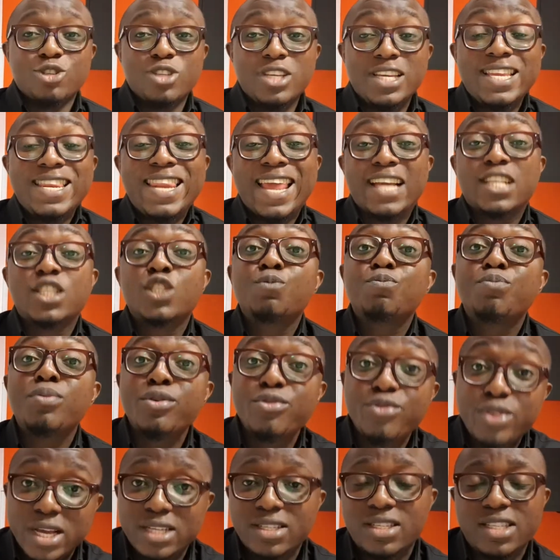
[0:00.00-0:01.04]

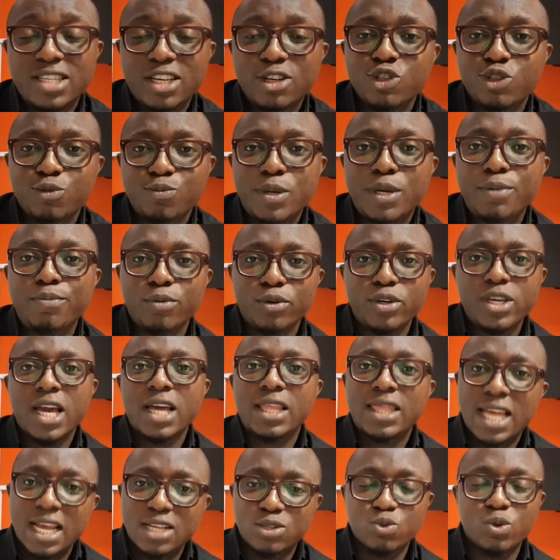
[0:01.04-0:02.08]
inexperienced salespeople,
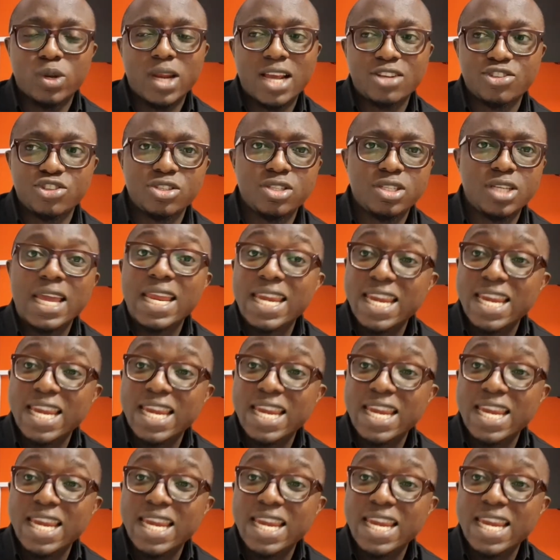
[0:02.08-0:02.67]
that's what I should say,